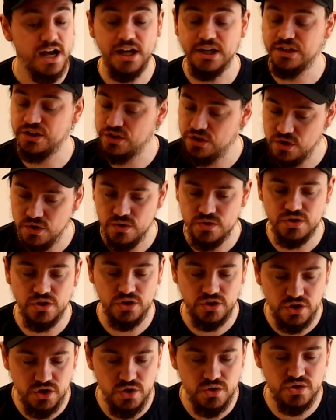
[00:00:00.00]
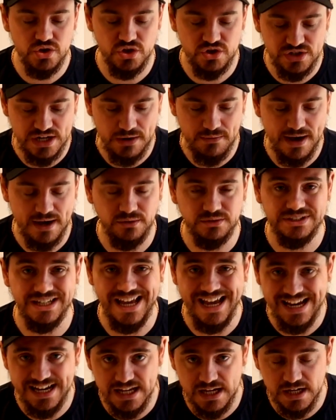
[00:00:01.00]
a huge shout out
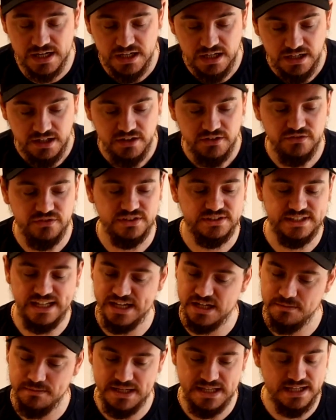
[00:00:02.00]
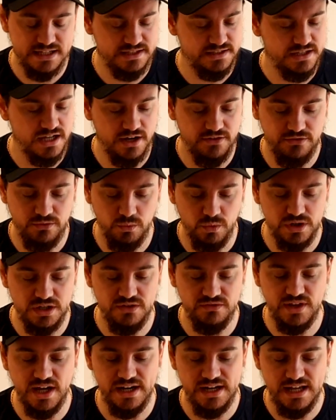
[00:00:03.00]
to Elliot for sending me this stuff. What
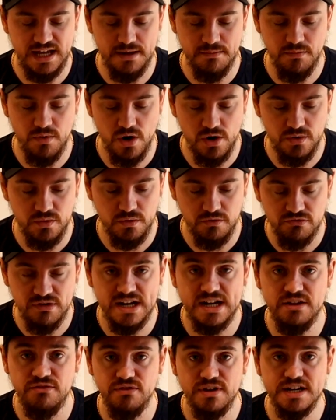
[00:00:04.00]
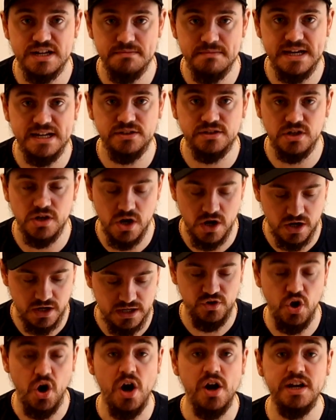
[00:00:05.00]
you've done here, bro, really means a lot.
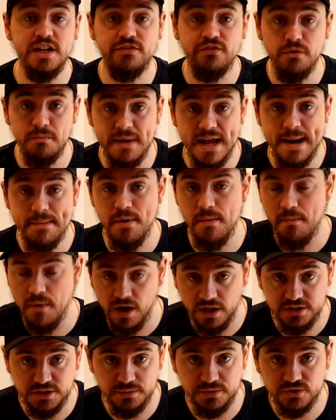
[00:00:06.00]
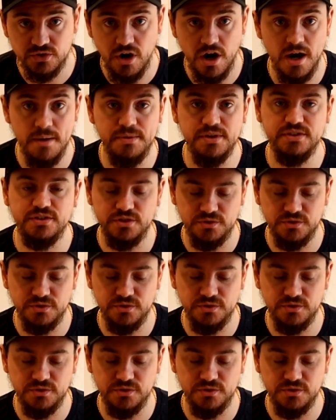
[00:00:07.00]
Not only for me, but my subscribers